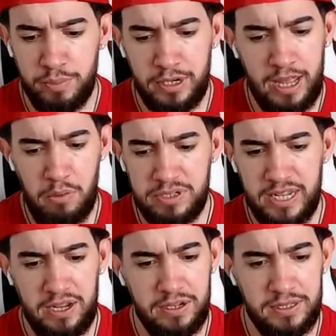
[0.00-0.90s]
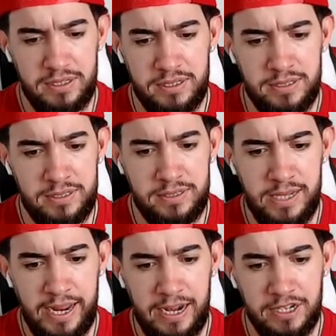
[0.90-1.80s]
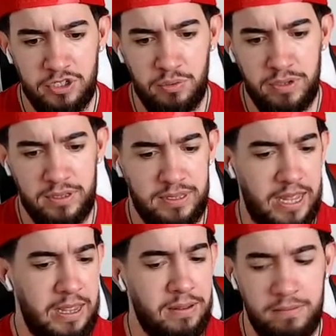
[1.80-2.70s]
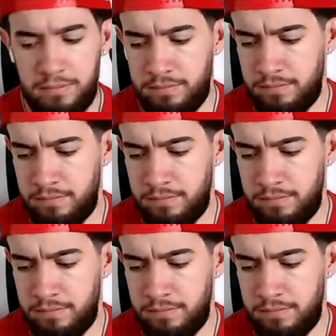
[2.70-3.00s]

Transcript: but that was like 2nd and